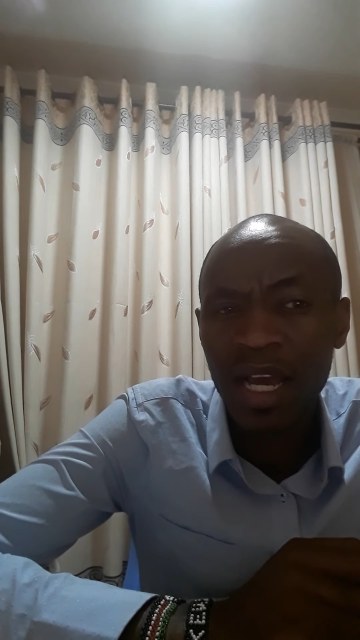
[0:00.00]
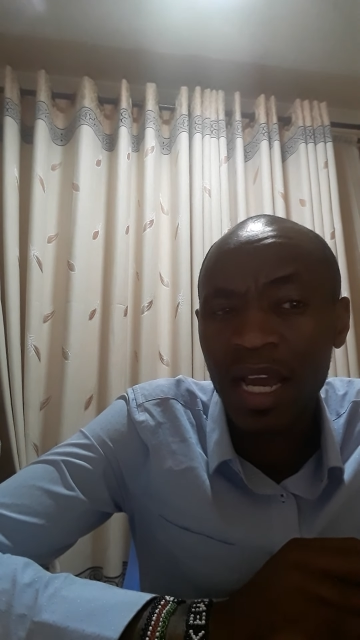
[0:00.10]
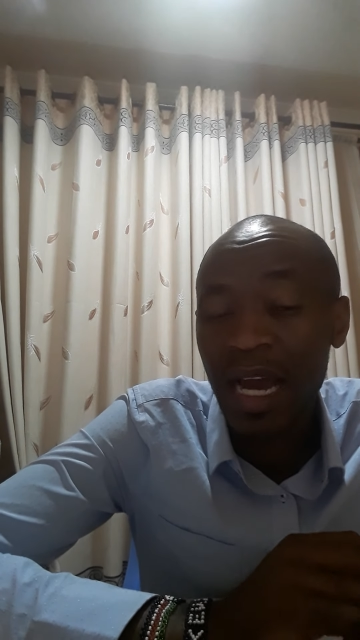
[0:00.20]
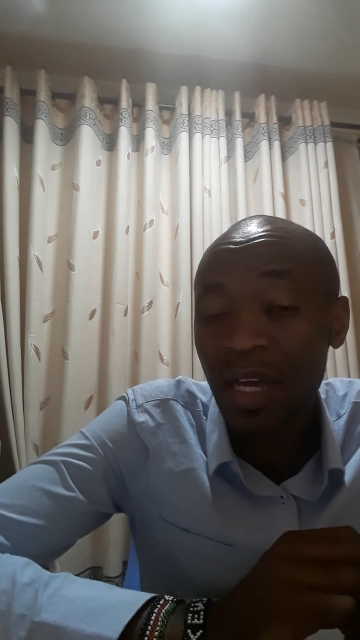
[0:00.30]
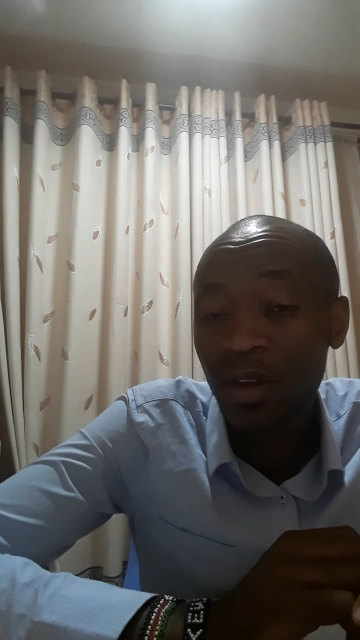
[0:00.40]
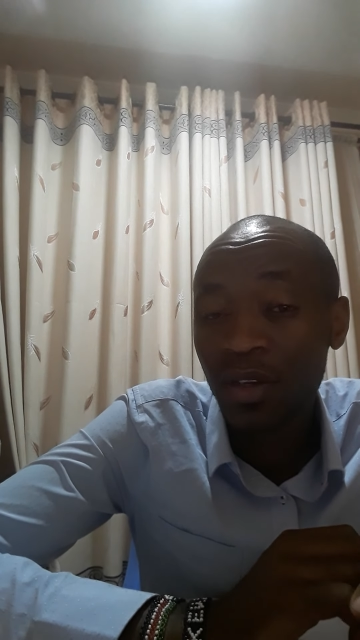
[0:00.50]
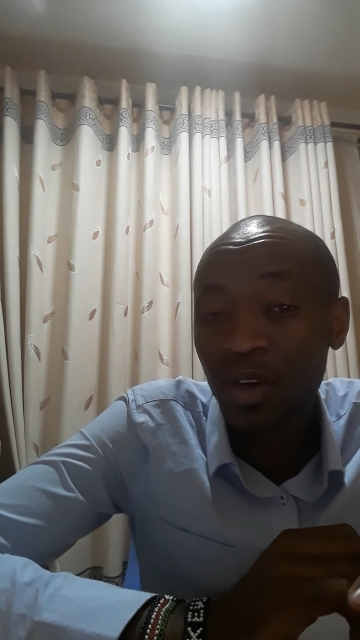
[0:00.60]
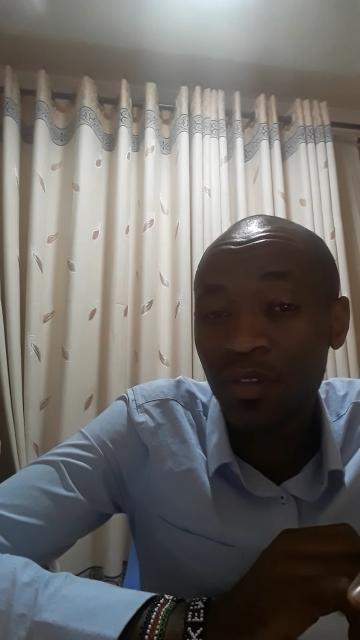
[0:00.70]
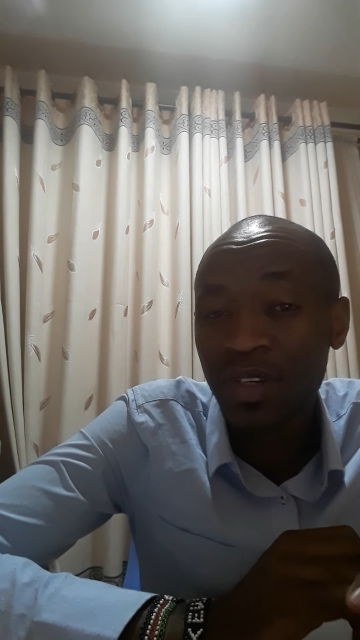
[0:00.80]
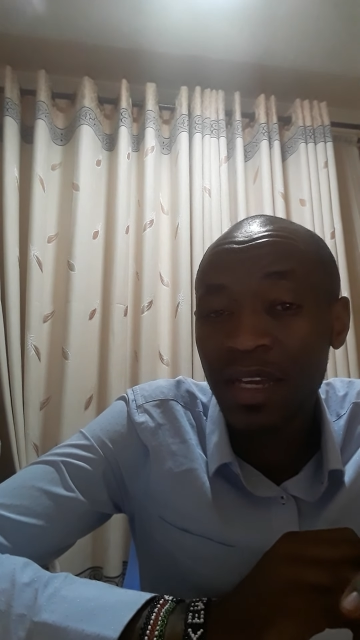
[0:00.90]
Canon
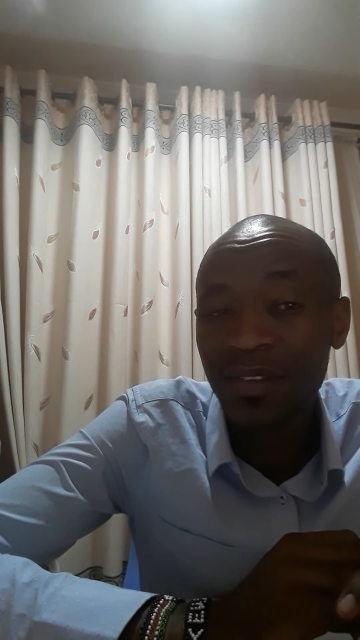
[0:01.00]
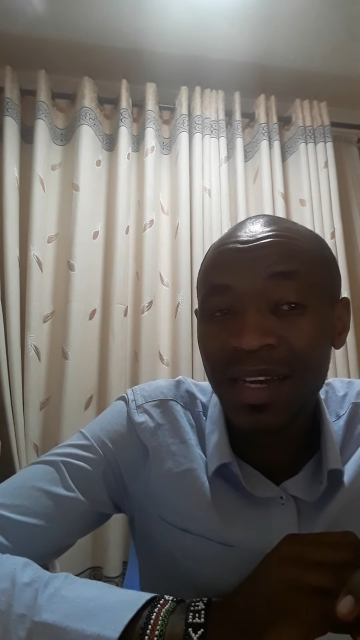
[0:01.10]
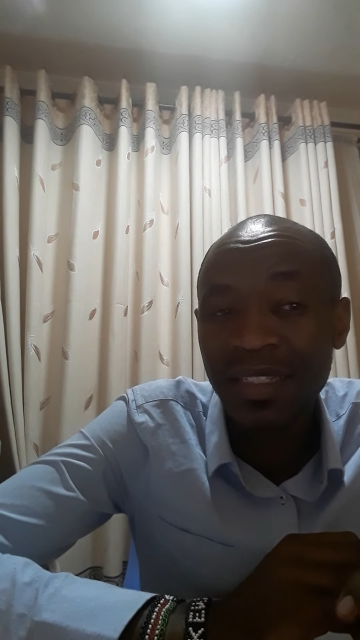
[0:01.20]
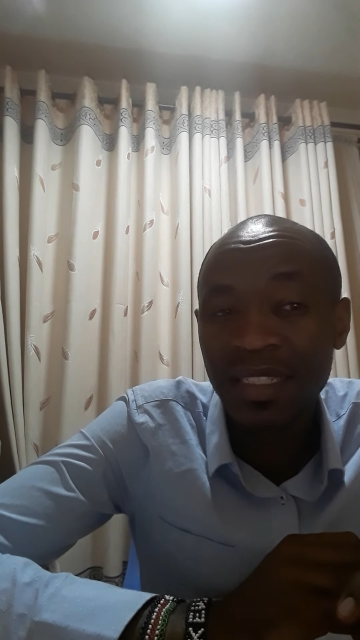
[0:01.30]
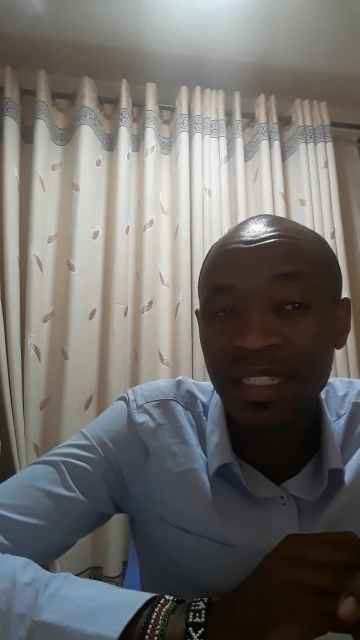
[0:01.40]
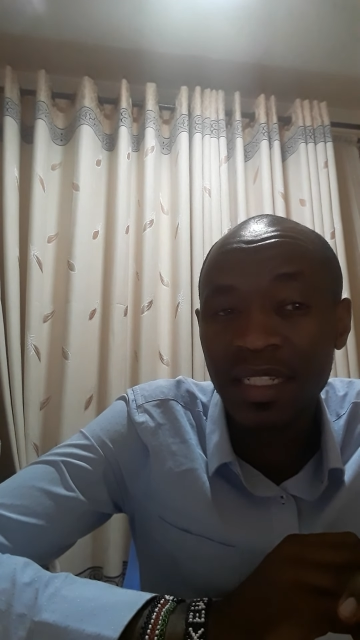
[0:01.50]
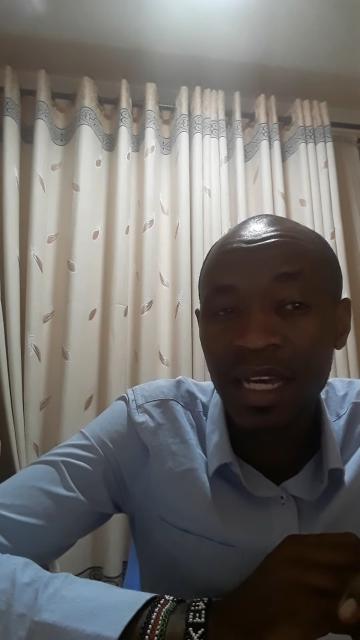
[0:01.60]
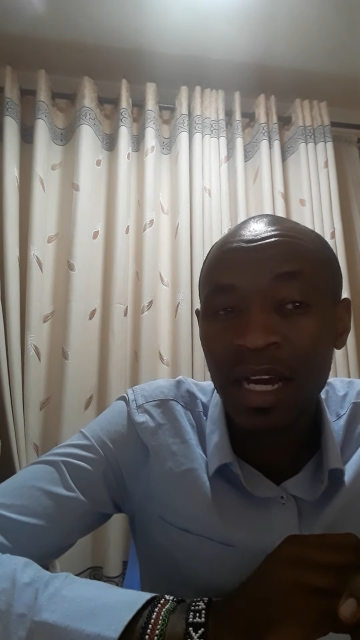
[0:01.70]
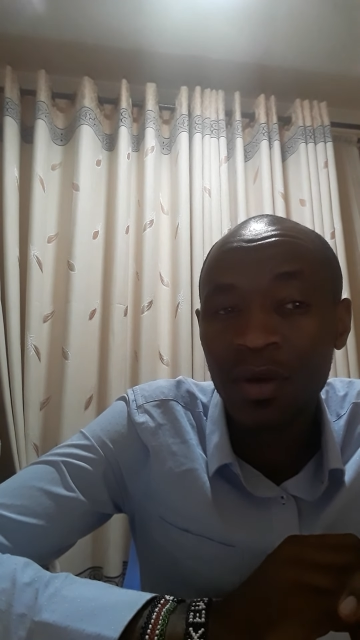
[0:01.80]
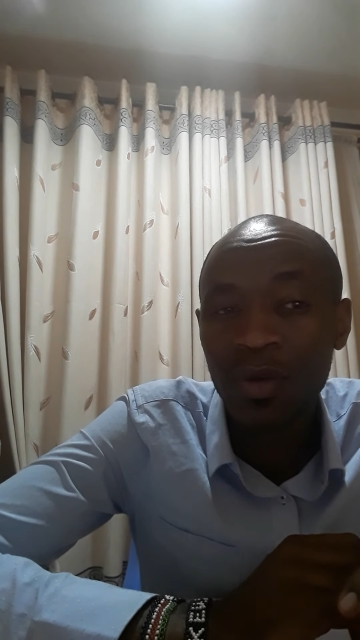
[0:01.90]
of diversity.
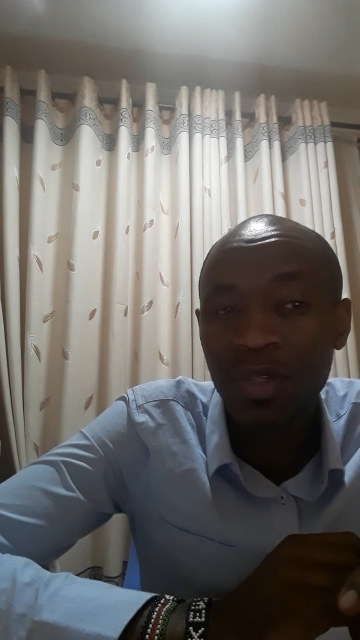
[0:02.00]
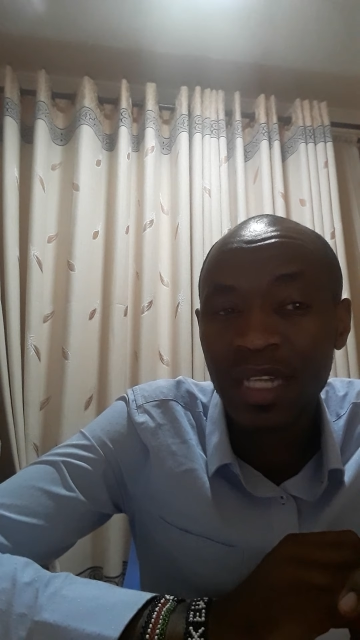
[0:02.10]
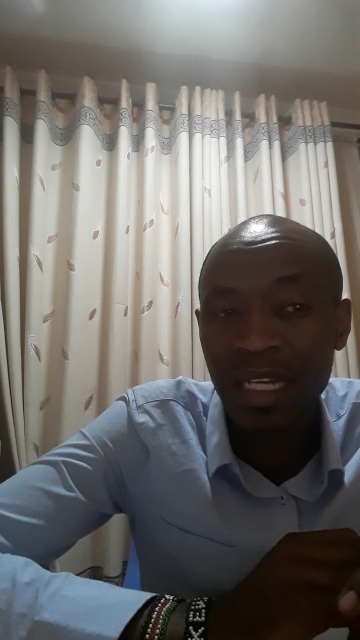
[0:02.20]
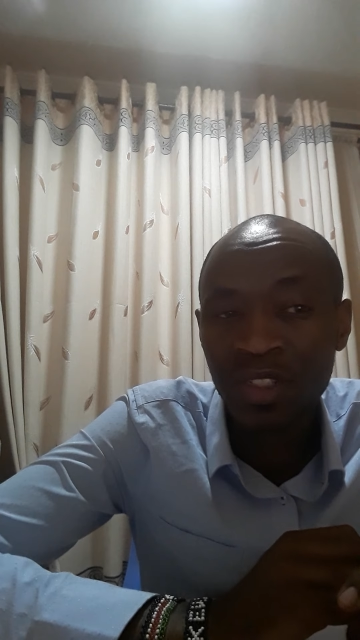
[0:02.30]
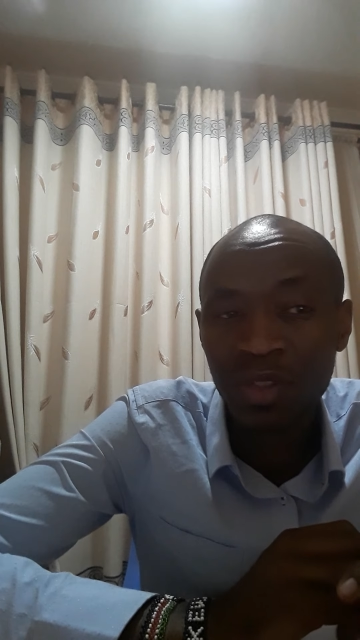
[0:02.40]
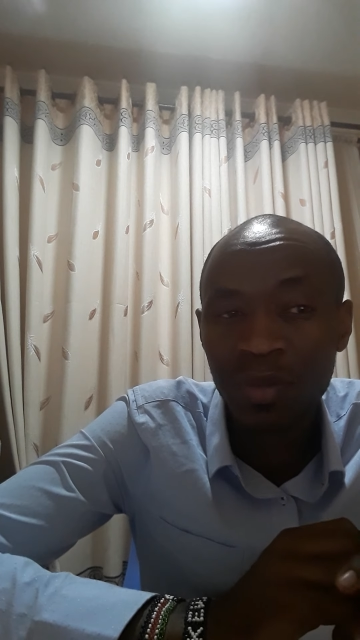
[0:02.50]
A good tax